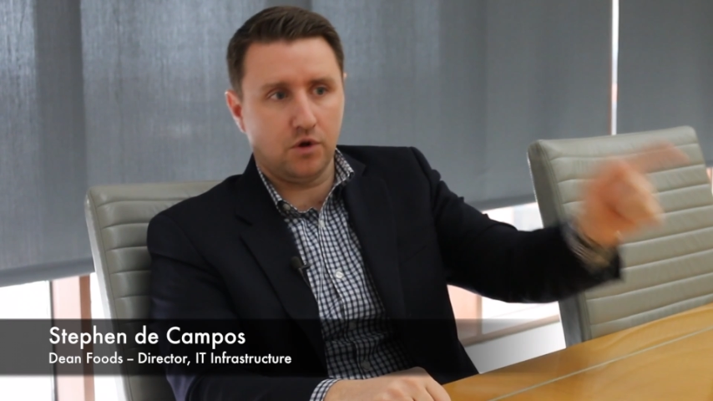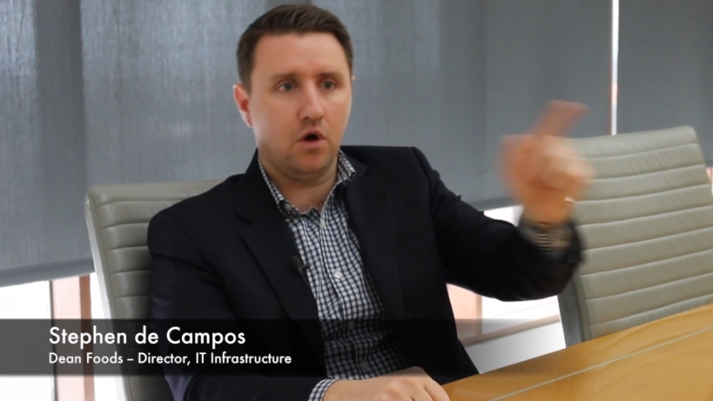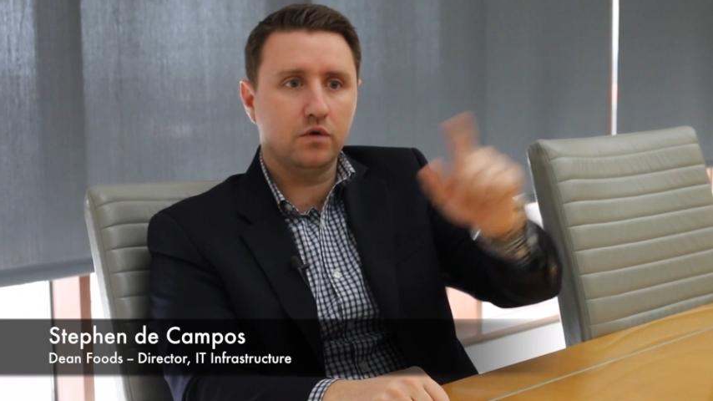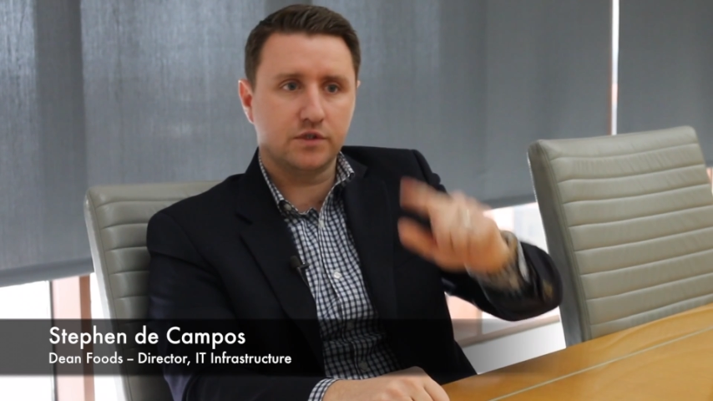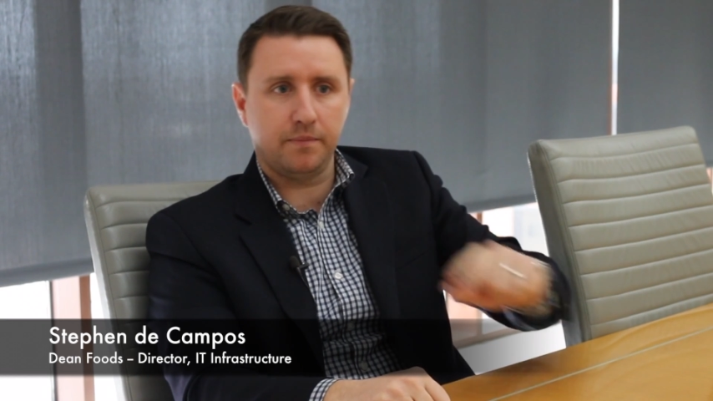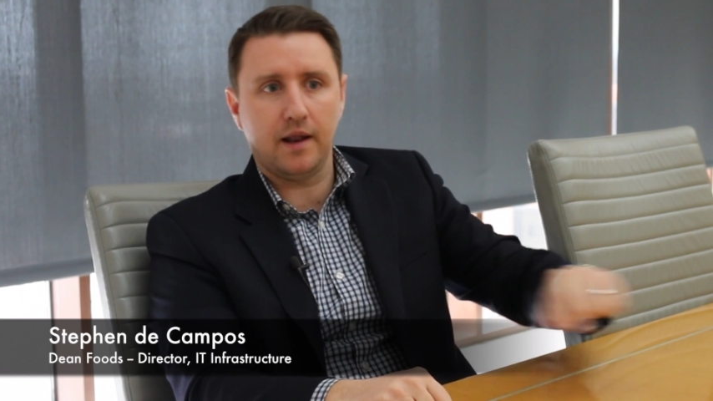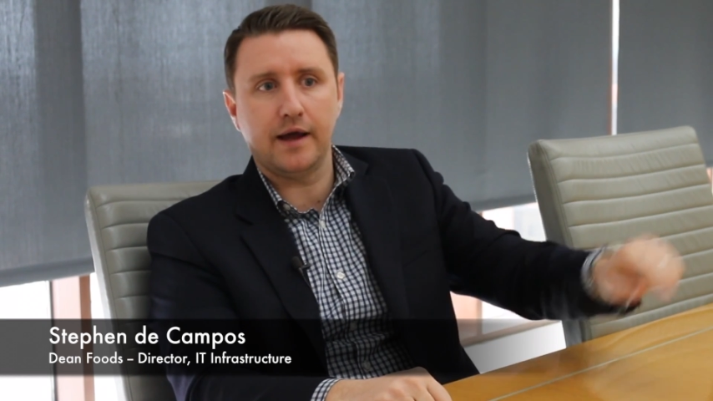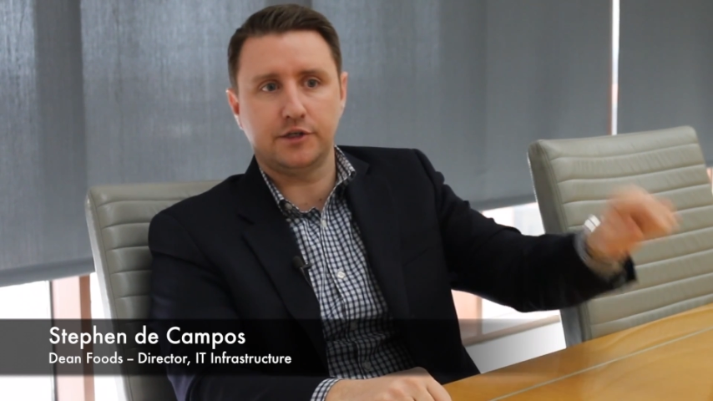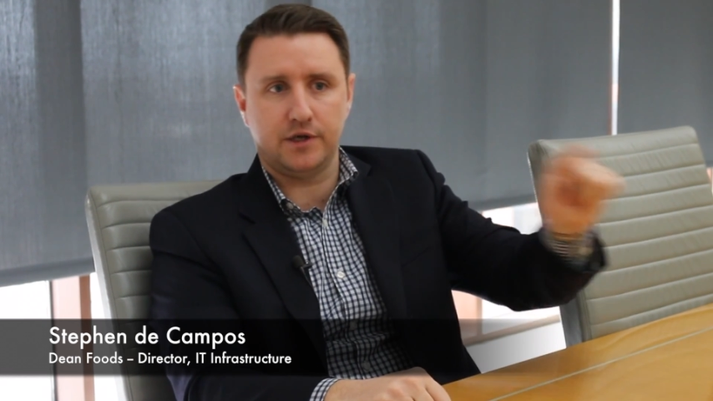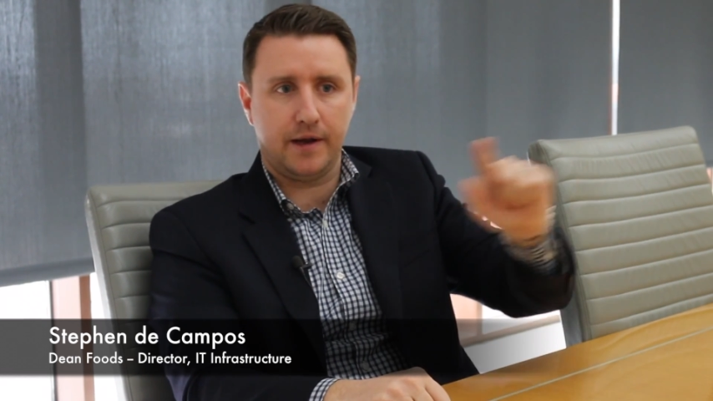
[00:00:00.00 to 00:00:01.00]
the whole
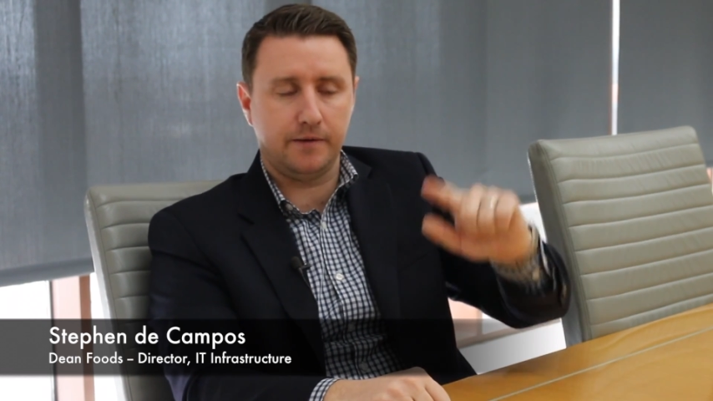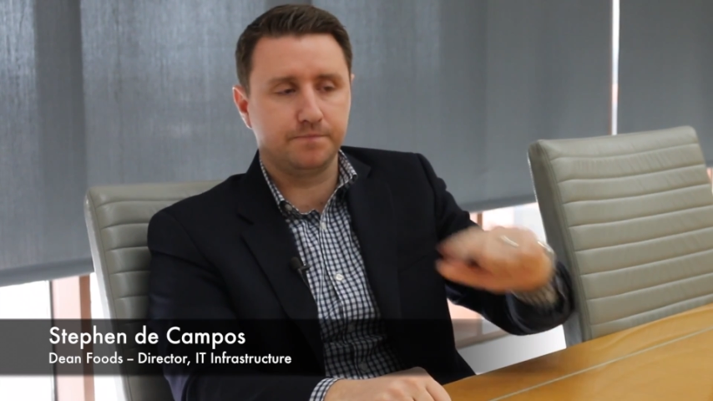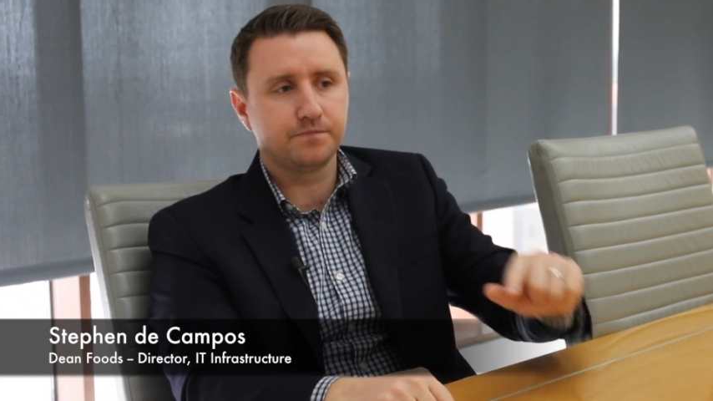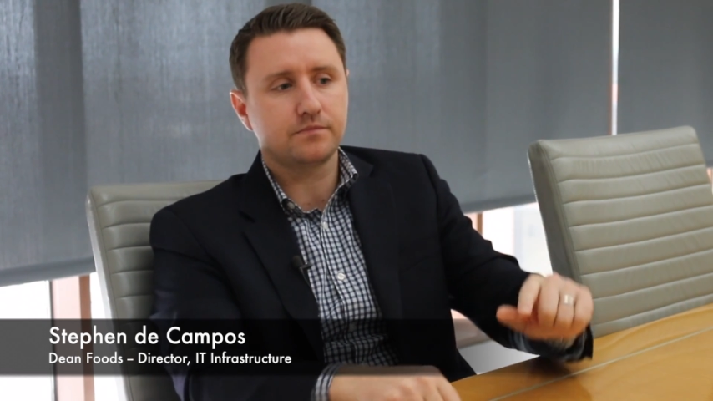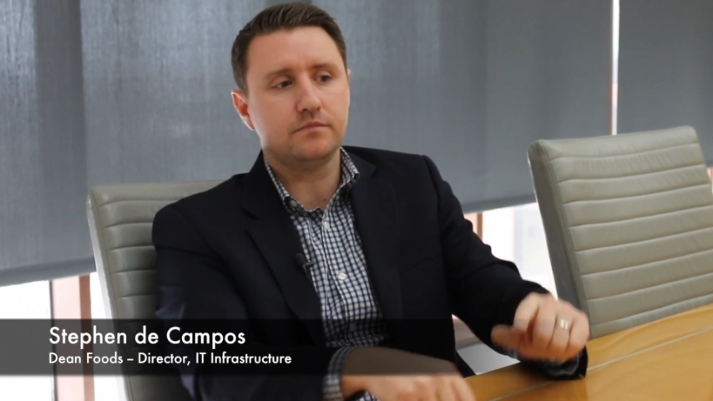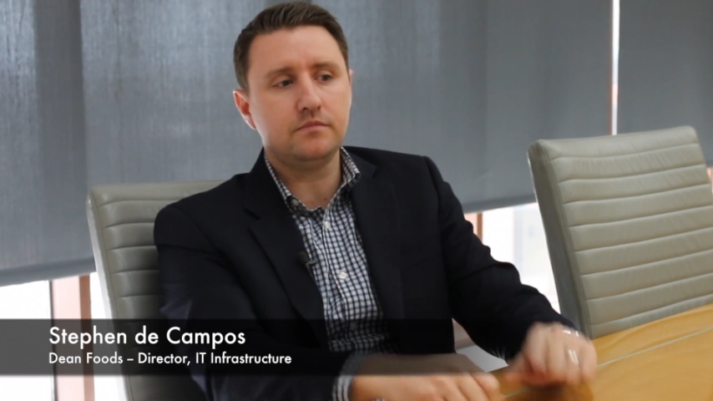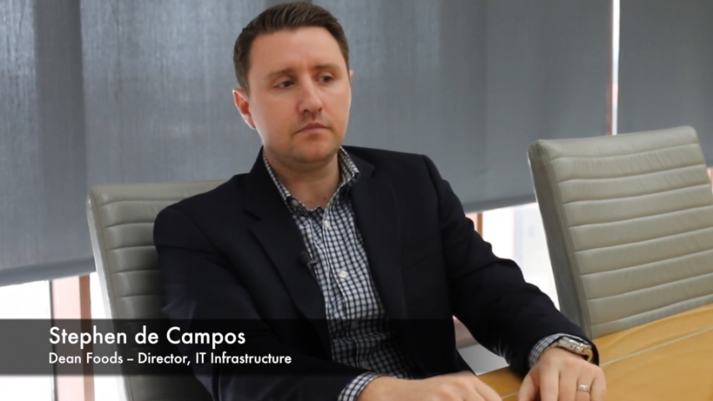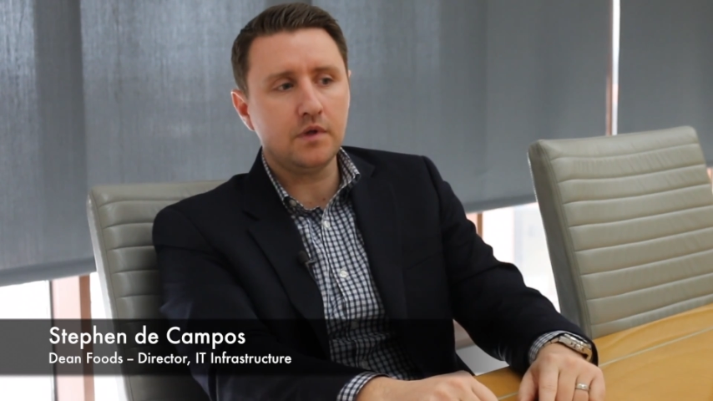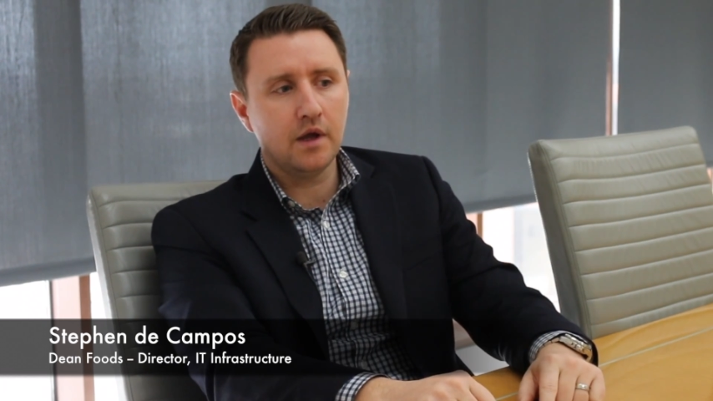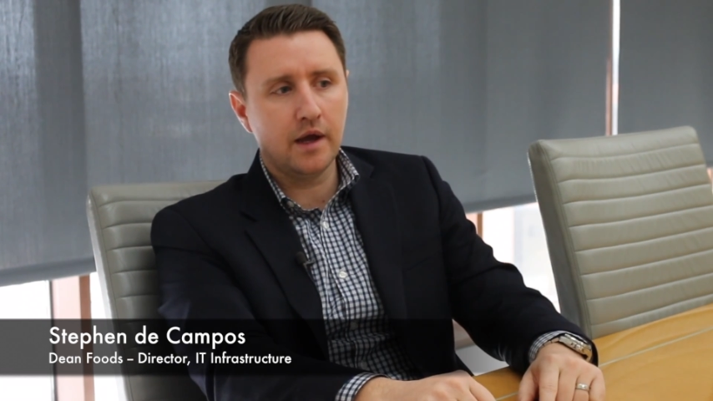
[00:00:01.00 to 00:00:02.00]
supply chain
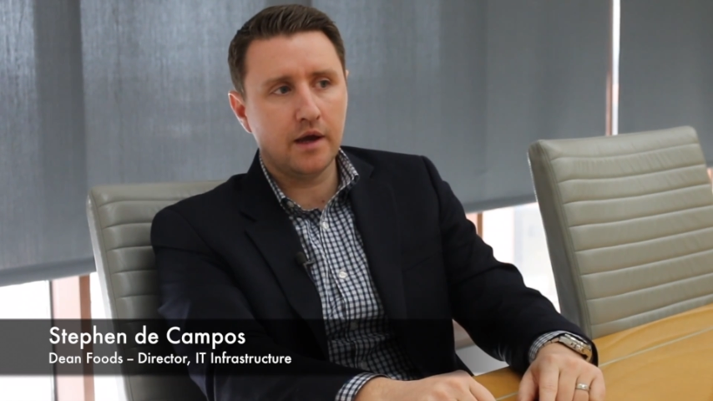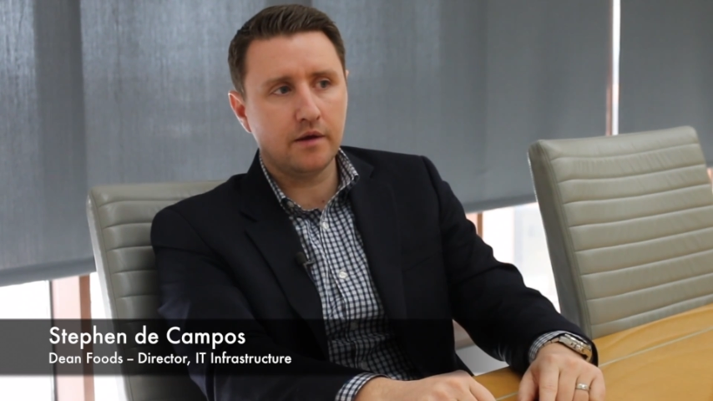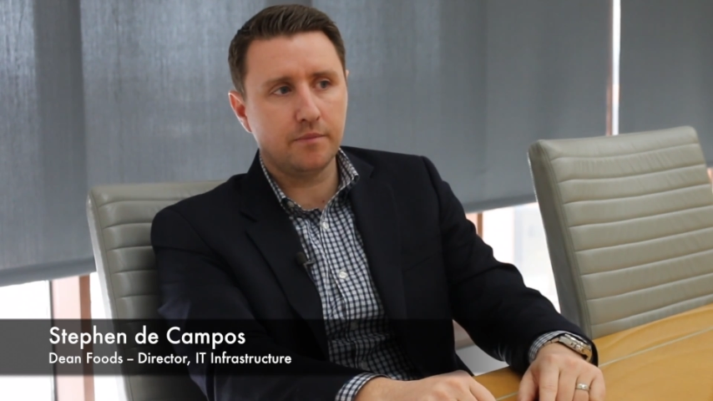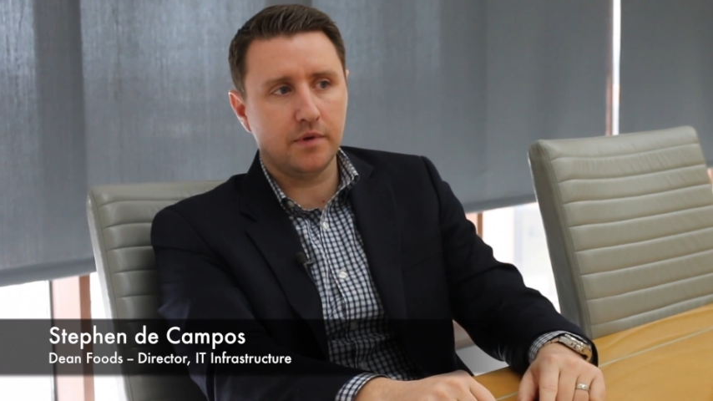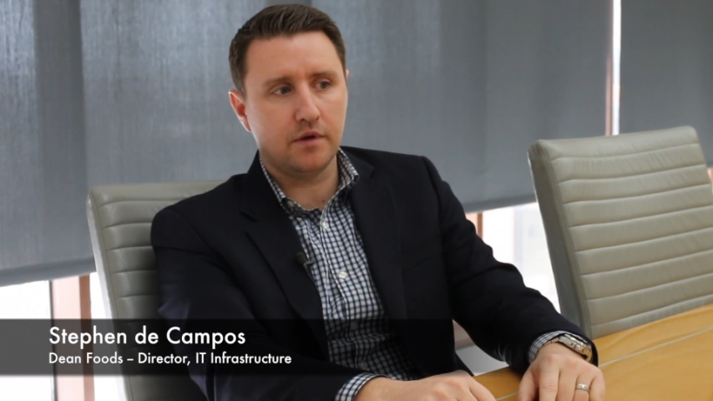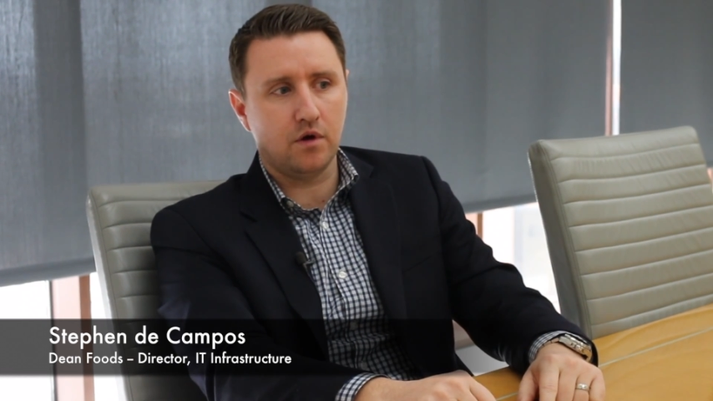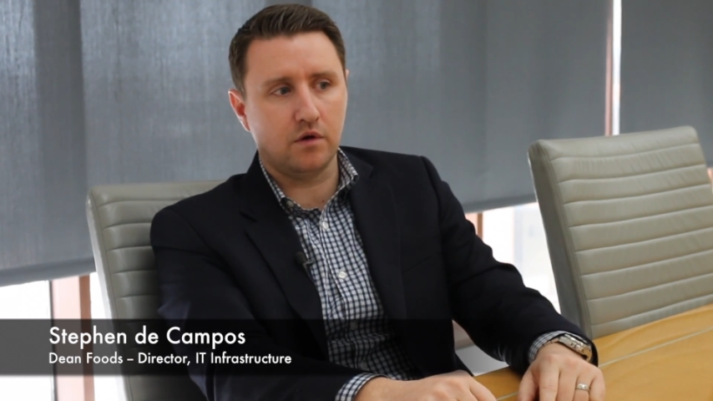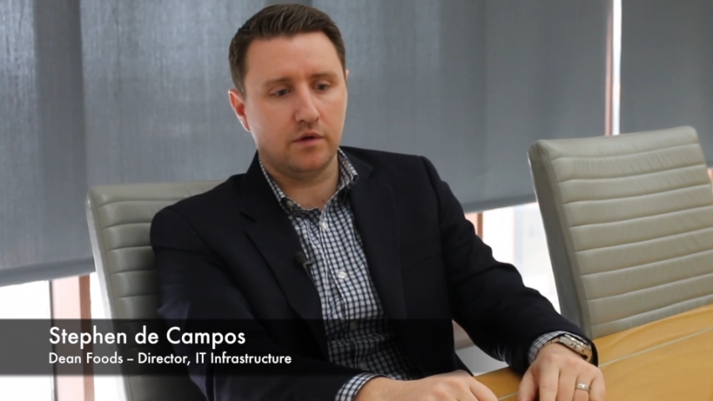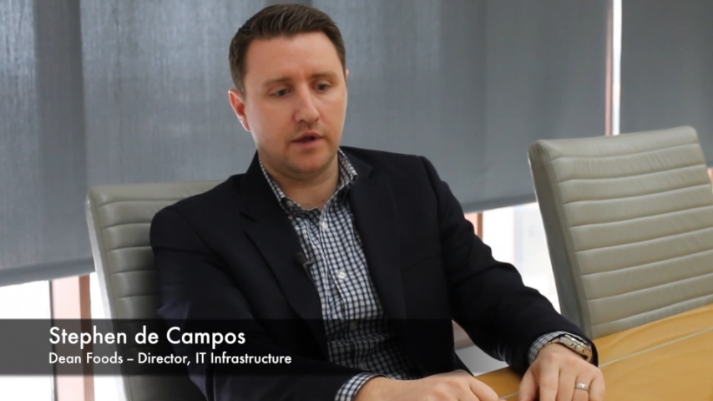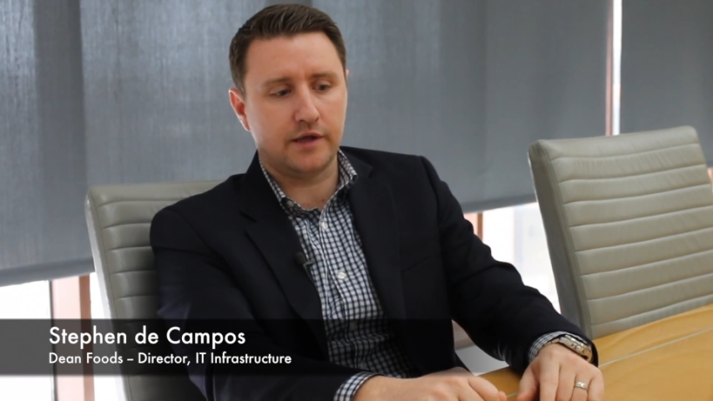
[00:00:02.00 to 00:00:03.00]

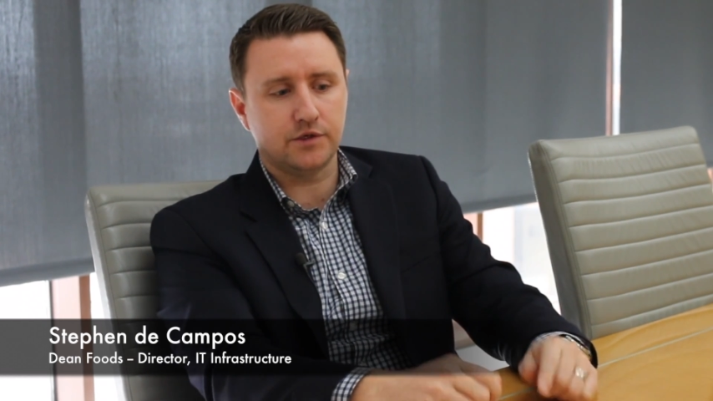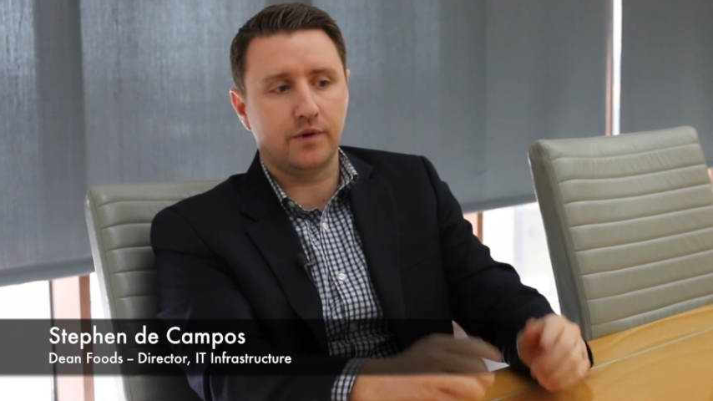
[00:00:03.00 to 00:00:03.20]
as